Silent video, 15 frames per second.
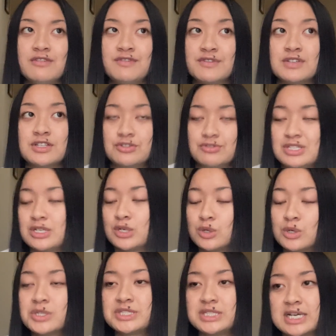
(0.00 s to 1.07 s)
Viva la Juicy
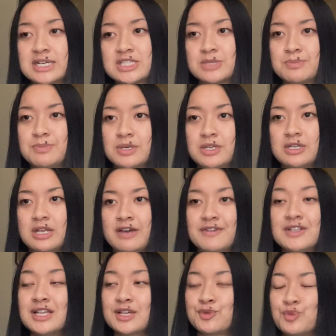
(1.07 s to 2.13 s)
Gold, yes, but I
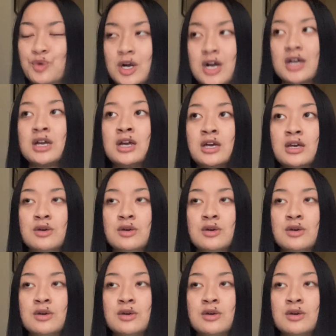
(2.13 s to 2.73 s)
feel like Noir